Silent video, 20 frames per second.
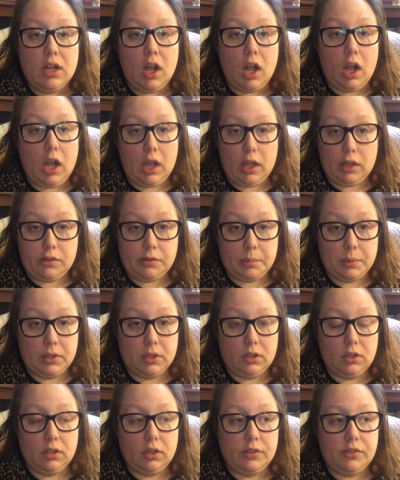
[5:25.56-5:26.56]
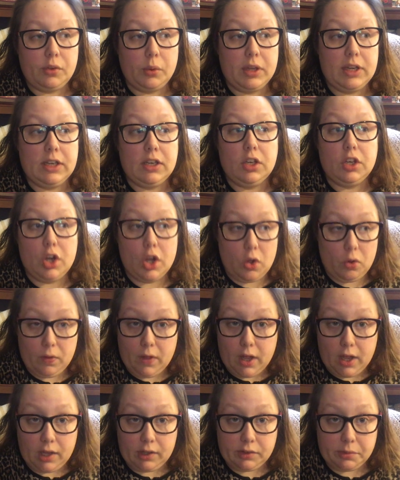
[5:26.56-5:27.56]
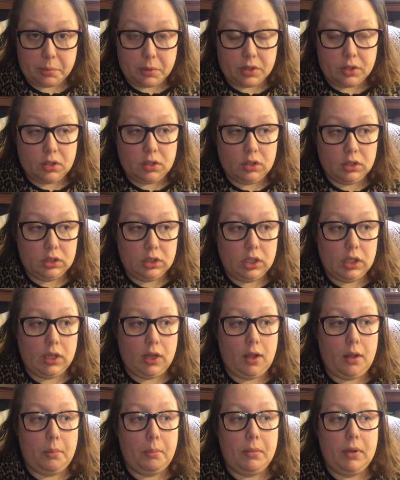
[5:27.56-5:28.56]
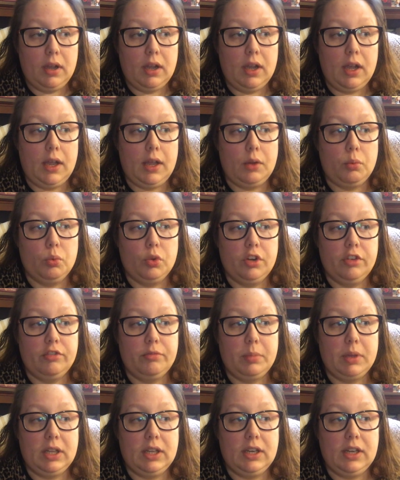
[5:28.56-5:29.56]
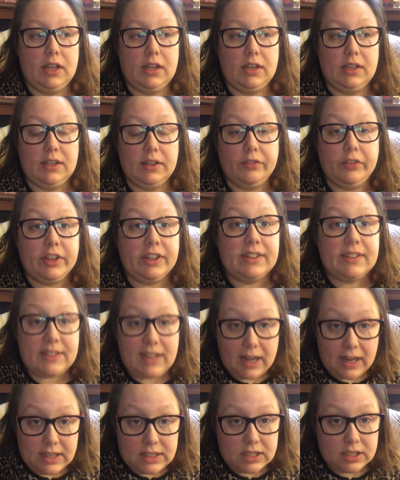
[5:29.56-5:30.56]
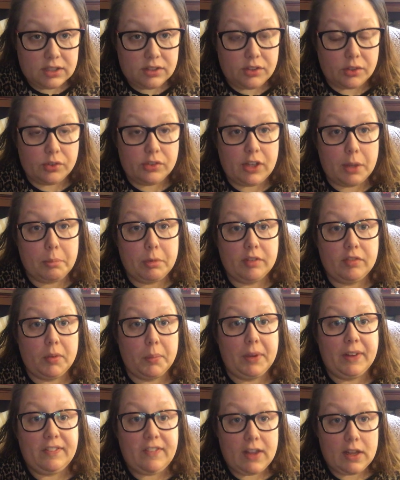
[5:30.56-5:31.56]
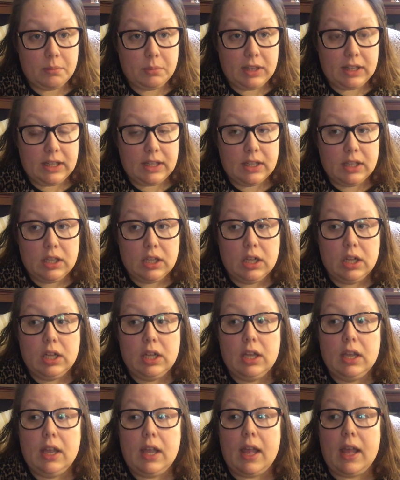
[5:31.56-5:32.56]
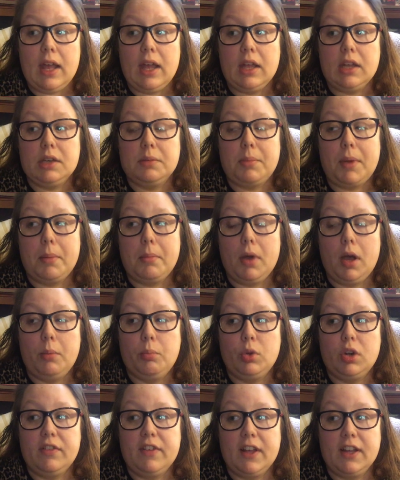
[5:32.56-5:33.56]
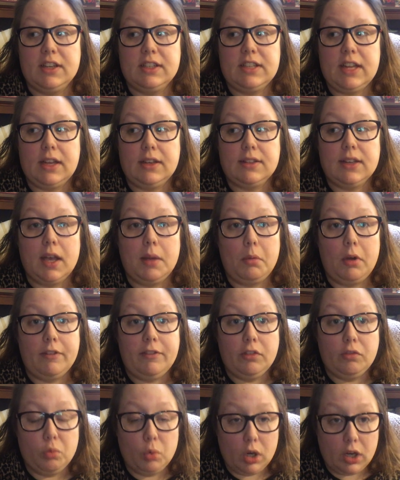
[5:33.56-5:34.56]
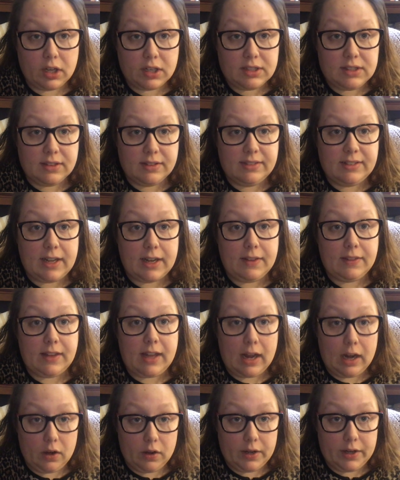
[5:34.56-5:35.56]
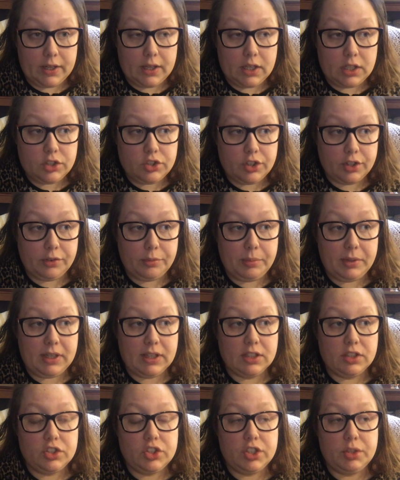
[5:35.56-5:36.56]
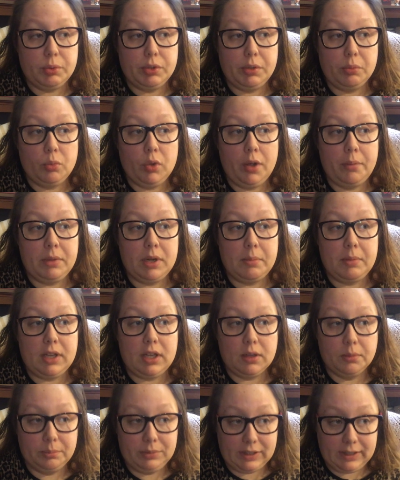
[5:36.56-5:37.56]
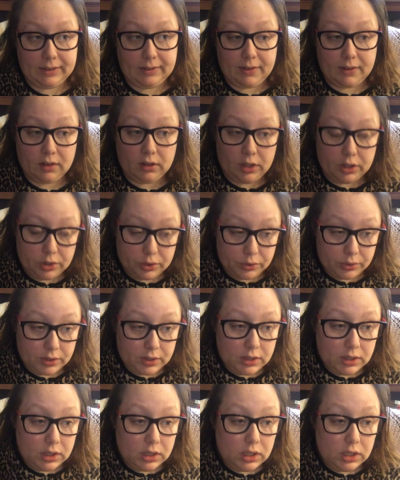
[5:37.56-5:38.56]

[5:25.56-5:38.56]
a hospital. So I didn't know the hospital. I would have been in a different state, so separate from my family. And my mom would have had to take time off of work to stay in the area just because she wouldn't want me to be completely alone.